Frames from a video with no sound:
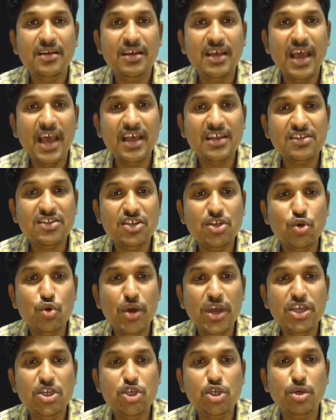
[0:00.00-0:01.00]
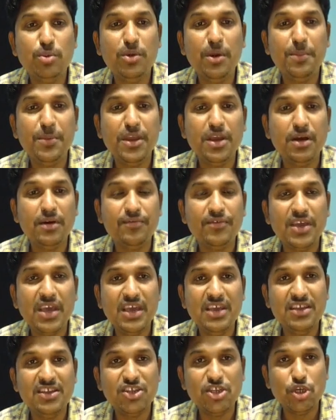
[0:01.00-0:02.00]
As you assumed p of
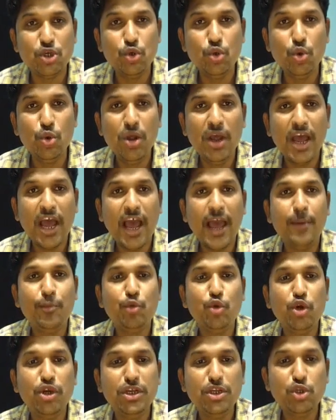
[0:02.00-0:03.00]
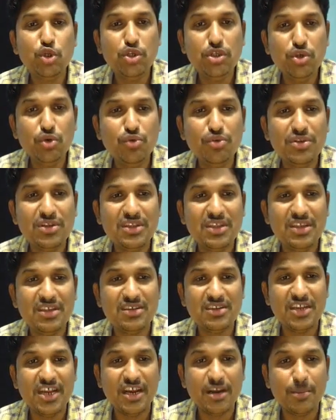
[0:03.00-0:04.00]
k is true, I am going to use this
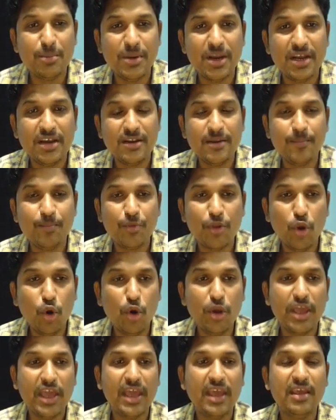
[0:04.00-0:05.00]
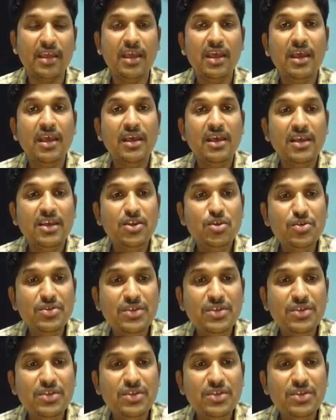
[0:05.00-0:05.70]
statement. Okay. You